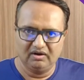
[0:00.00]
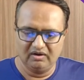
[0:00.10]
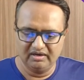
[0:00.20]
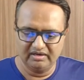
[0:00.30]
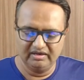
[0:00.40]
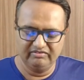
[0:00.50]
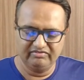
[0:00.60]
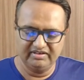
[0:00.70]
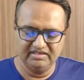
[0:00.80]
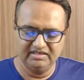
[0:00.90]
or
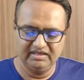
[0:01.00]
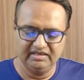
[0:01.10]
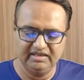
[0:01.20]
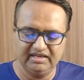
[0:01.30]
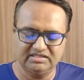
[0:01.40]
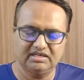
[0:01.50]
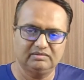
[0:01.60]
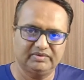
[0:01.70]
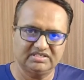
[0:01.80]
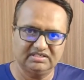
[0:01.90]
if any
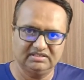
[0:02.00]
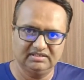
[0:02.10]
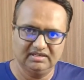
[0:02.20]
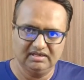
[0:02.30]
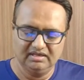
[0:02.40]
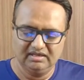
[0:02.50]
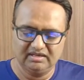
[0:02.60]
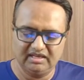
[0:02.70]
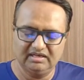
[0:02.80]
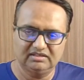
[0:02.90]
HR person
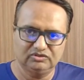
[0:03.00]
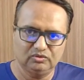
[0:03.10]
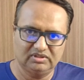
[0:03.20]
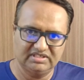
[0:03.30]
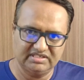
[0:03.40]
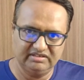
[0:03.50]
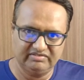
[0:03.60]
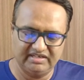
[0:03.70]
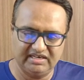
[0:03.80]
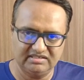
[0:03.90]
cannot go and see
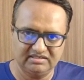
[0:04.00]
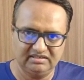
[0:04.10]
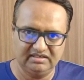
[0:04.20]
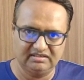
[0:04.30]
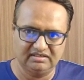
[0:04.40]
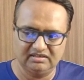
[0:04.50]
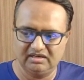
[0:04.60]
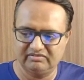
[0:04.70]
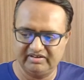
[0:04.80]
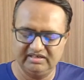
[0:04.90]
financial data,
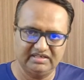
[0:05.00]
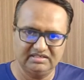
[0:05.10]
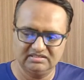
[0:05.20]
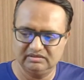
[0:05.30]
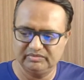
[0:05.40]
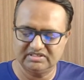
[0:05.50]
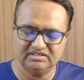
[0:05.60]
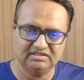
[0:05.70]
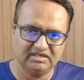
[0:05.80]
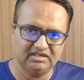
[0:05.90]
or financial
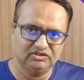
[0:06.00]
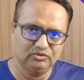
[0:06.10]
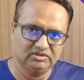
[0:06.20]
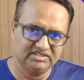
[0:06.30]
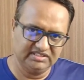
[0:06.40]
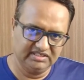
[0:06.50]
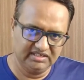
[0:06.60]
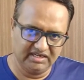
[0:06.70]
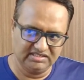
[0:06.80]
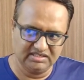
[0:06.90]
person cannot go and
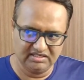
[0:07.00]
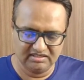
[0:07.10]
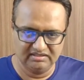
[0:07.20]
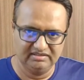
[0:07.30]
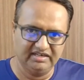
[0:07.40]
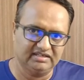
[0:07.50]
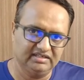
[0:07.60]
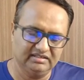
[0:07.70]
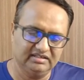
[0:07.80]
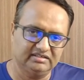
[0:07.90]
see HR data
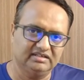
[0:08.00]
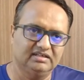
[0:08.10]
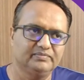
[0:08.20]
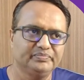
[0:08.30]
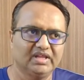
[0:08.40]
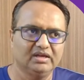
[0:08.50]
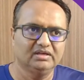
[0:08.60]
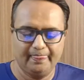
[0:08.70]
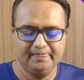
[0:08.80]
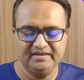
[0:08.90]
in detail.
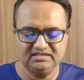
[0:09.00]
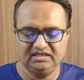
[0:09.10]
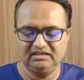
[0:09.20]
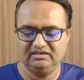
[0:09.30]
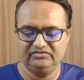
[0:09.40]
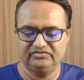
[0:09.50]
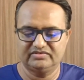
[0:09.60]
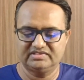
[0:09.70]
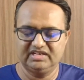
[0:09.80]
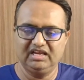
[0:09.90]
These kind of
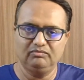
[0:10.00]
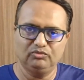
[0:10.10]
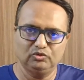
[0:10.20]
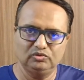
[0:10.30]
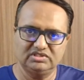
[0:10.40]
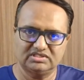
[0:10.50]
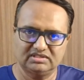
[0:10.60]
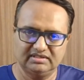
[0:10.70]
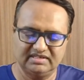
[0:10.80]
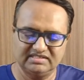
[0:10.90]
same
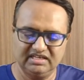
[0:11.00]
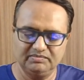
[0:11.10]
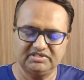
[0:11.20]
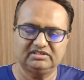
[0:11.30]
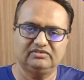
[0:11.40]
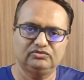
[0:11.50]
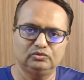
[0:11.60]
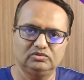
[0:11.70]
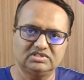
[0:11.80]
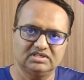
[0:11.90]
rules, the same set of
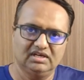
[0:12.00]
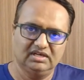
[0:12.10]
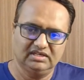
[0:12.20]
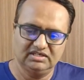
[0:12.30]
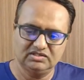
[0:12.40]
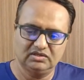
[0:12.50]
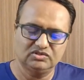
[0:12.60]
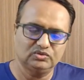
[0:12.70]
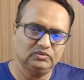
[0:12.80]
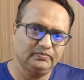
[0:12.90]
rules is
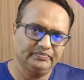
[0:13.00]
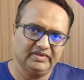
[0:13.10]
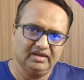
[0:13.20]
also